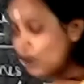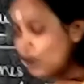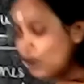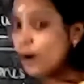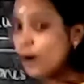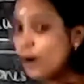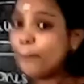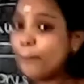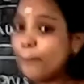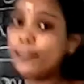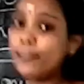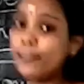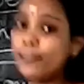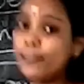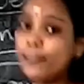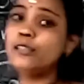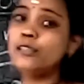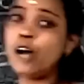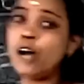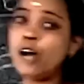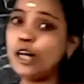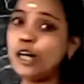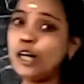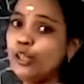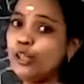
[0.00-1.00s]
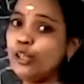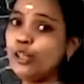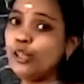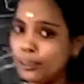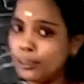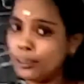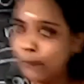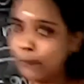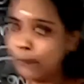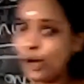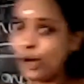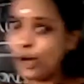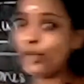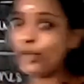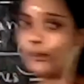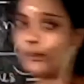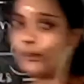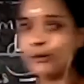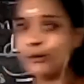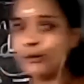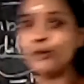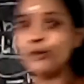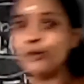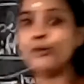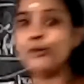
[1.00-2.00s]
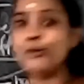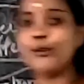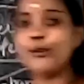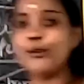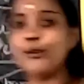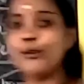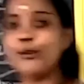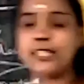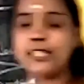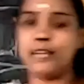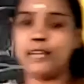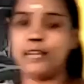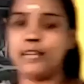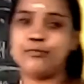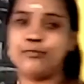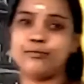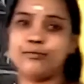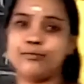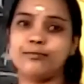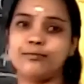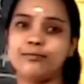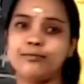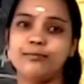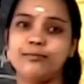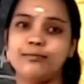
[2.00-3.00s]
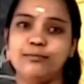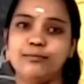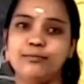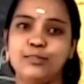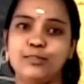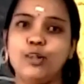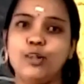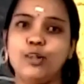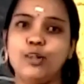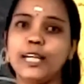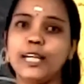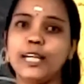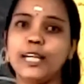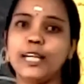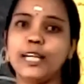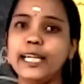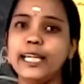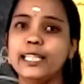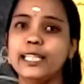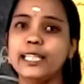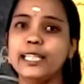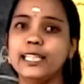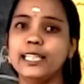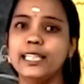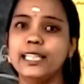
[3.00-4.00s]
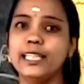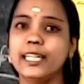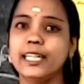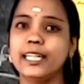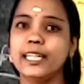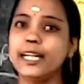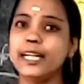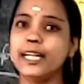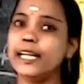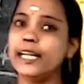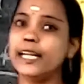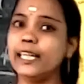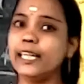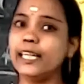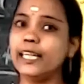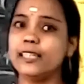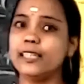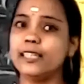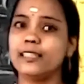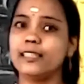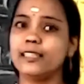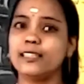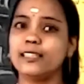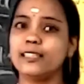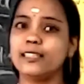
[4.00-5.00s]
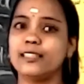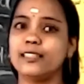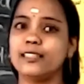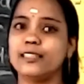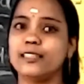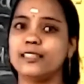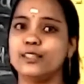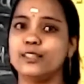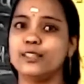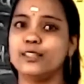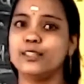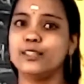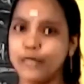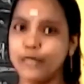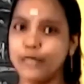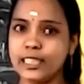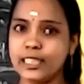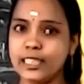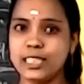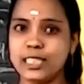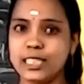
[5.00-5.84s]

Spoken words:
but don't look the board. You do yourself. Okay, ready? Do it.